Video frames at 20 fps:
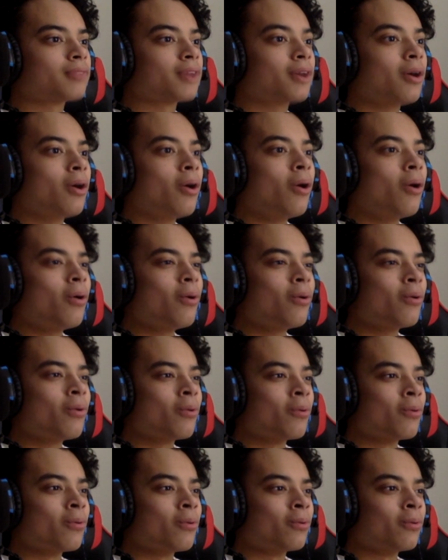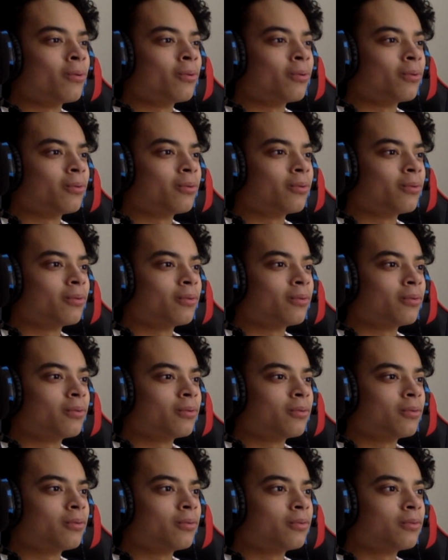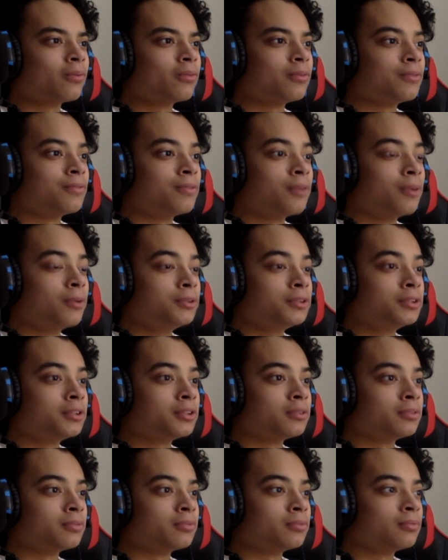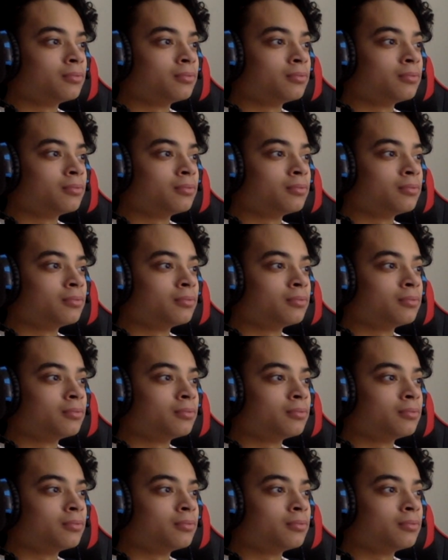Oh, we froze him.